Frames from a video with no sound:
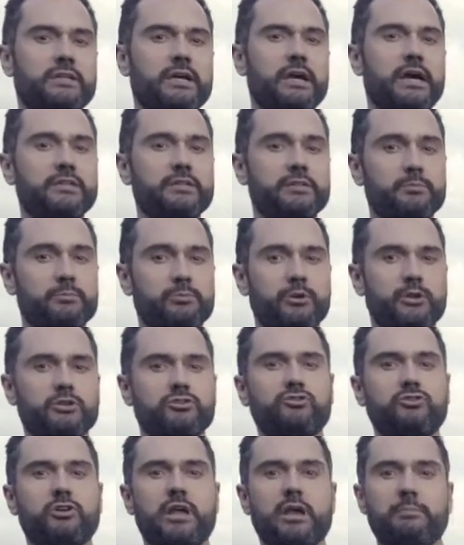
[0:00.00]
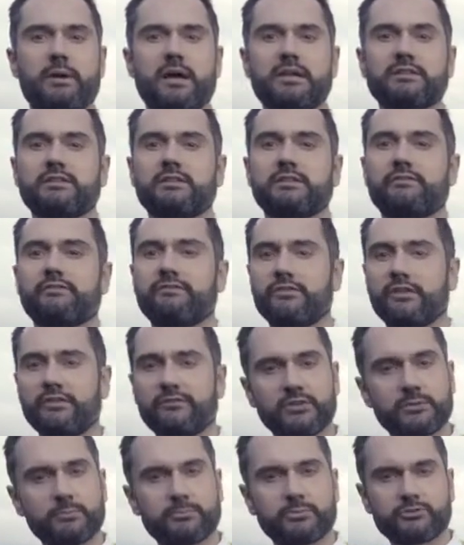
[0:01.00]
and the pressure capacity
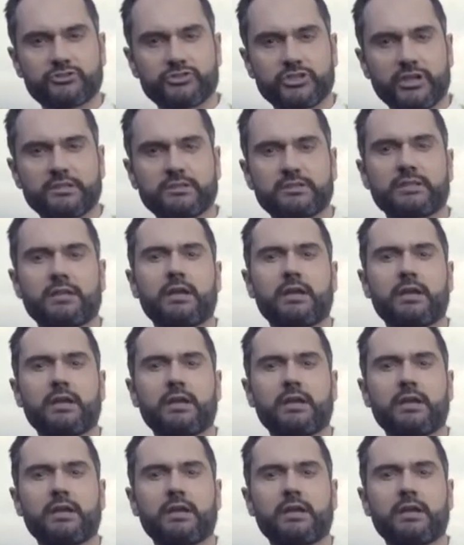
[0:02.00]
15%,